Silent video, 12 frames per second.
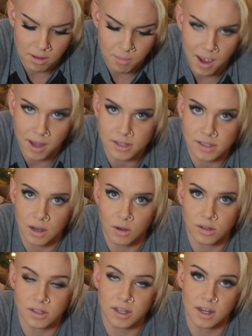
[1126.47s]
maxed
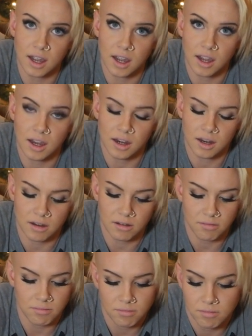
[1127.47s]
out tonight and
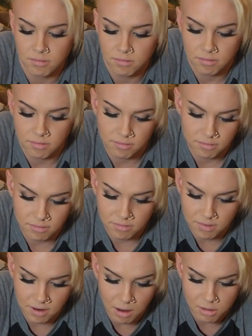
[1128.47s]

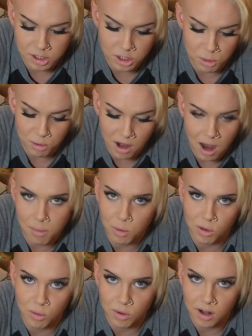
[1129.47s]
I was super happy
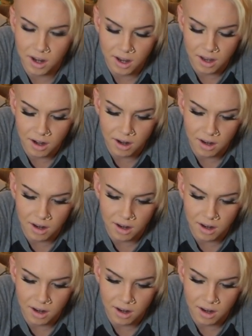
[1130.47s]
with what I hit.